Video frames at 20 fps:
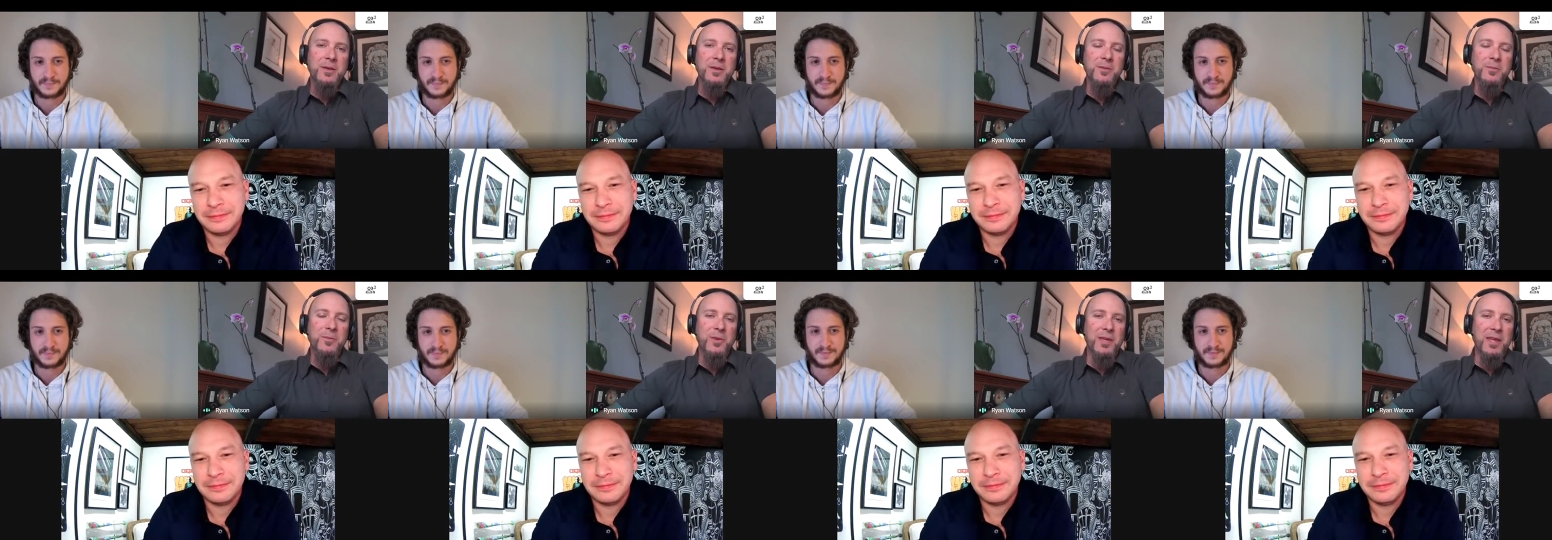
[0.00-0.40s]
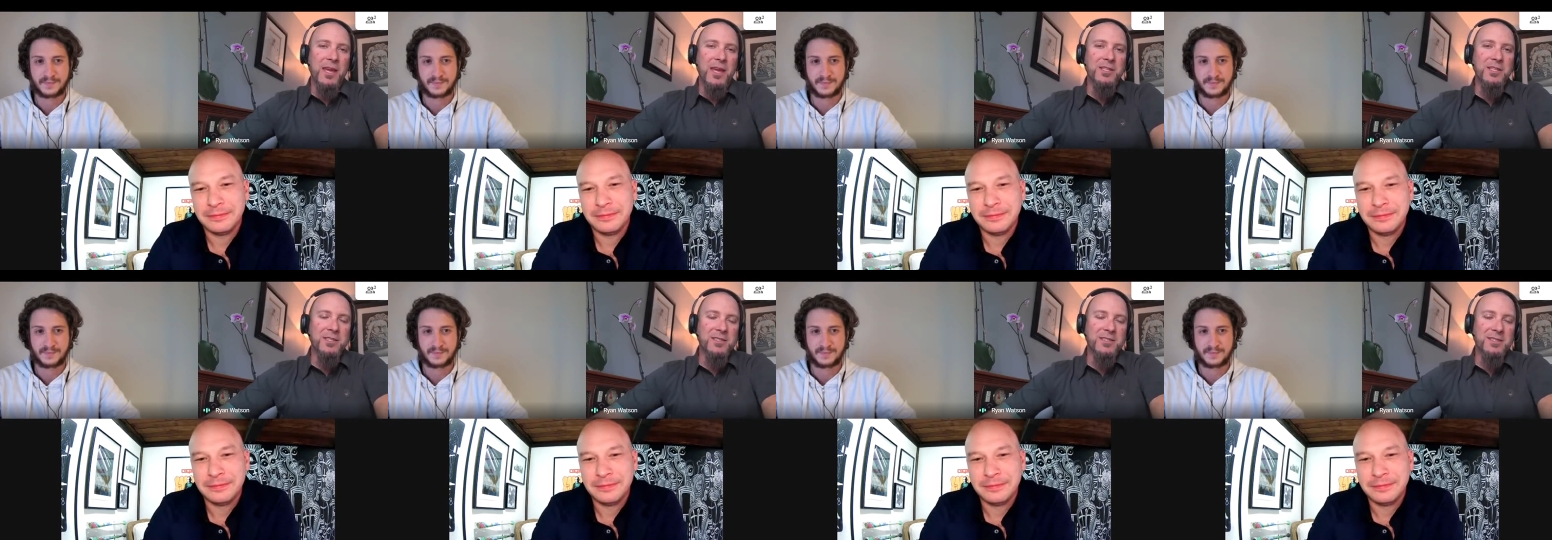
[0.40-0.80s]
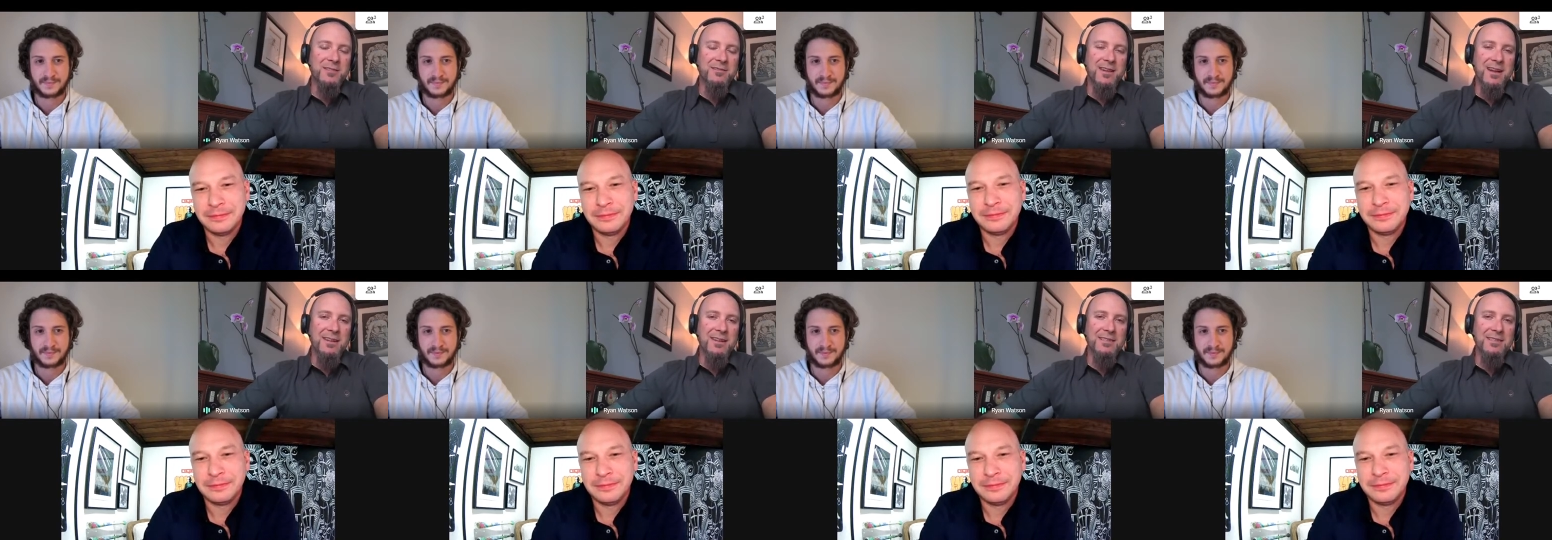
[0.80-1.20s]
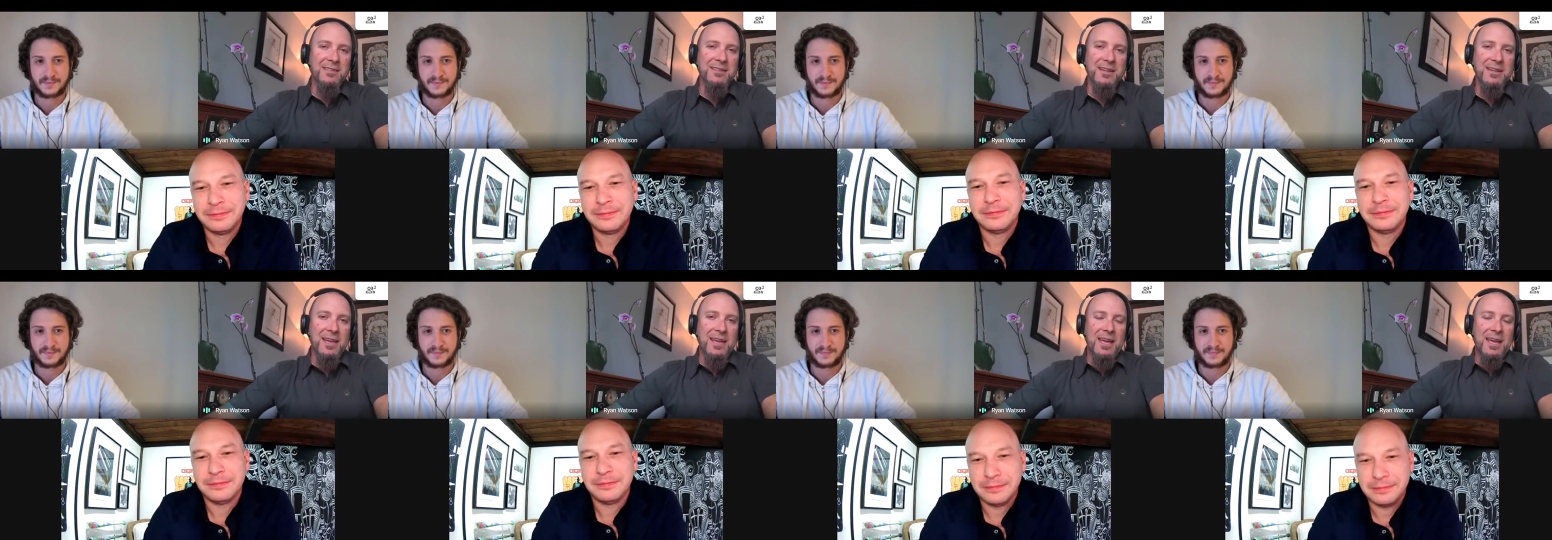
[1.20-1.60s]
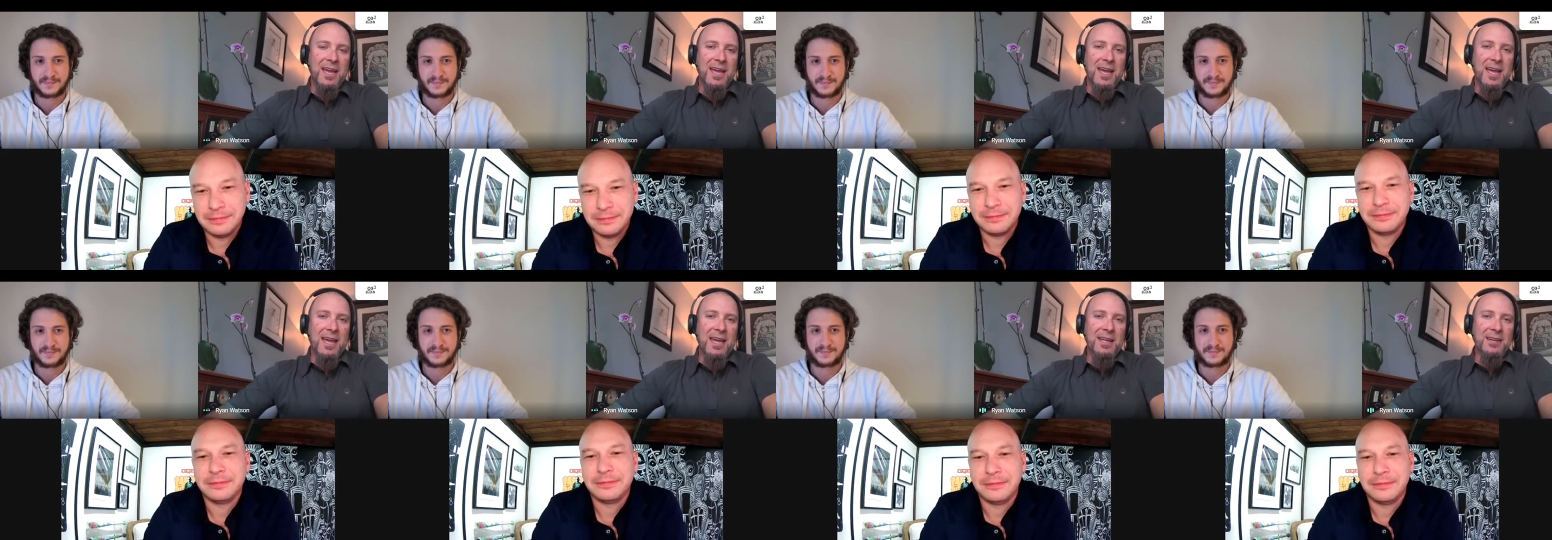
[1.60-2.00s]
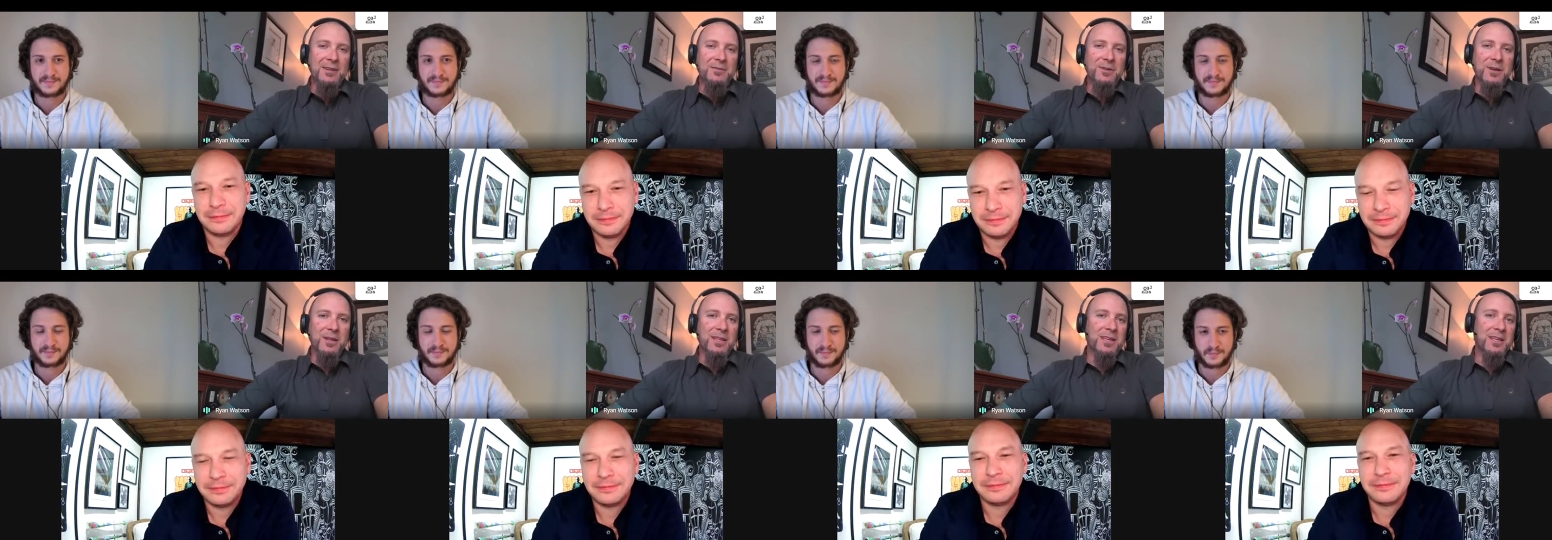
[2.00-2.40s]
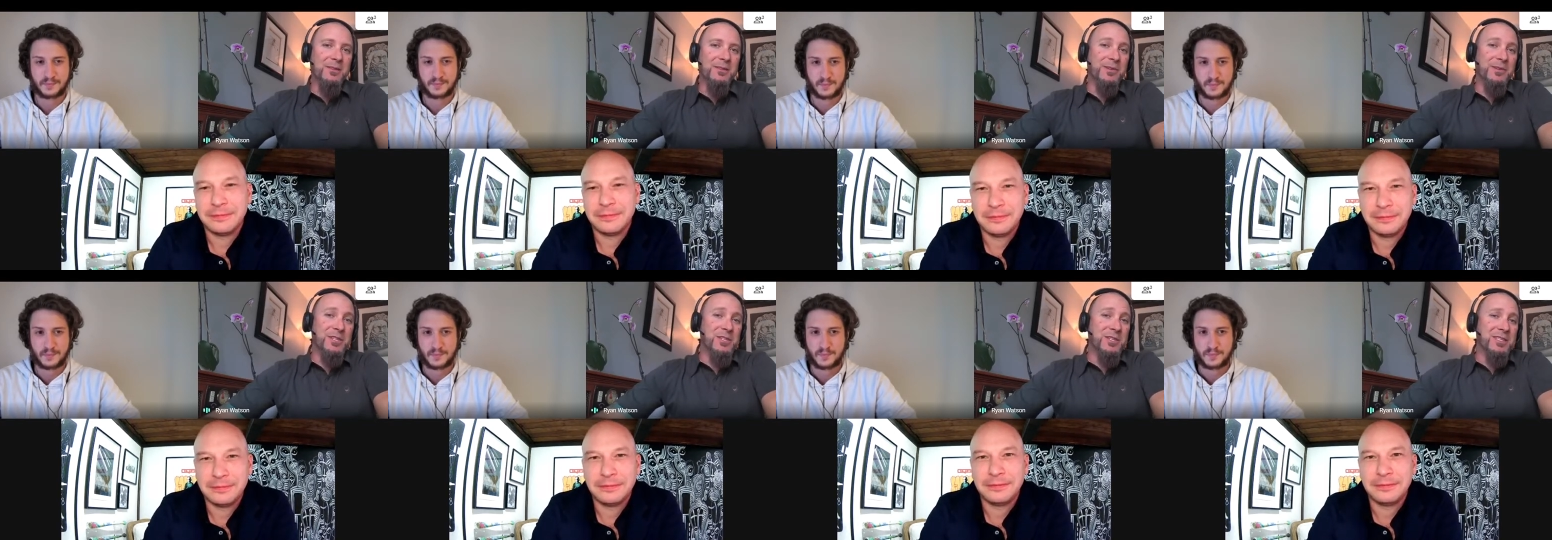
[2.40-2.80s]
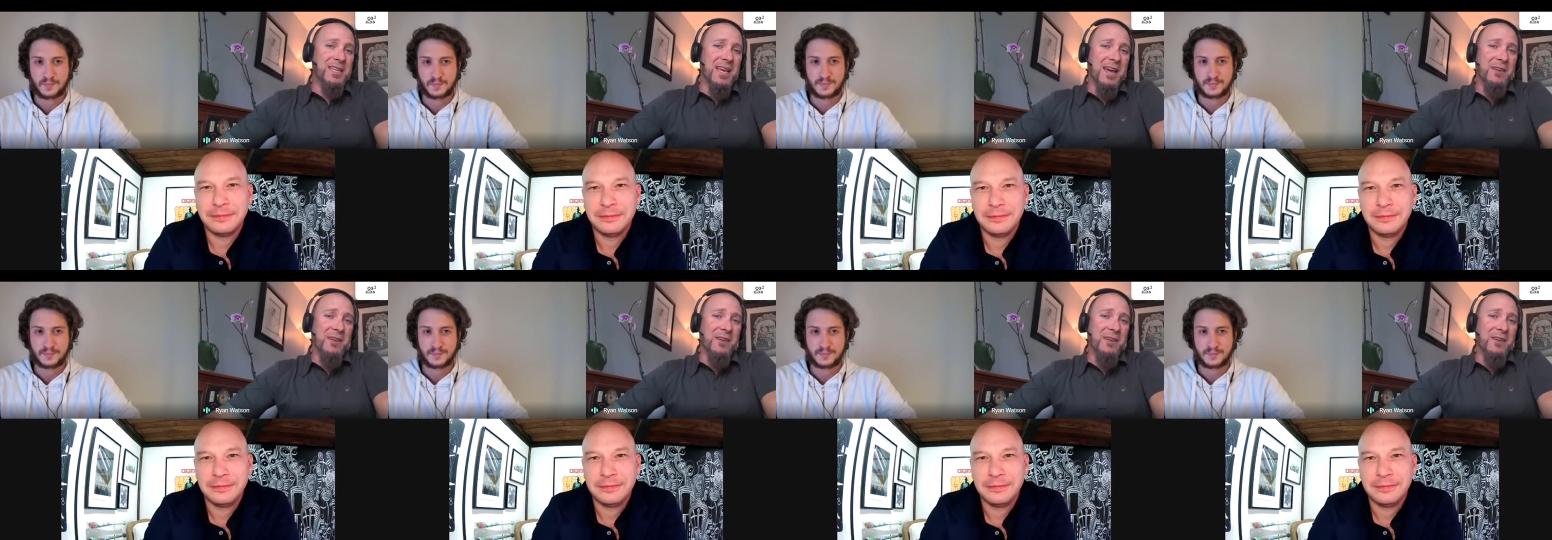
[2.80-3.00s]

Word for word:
Speaker 1: communications director. And really, we just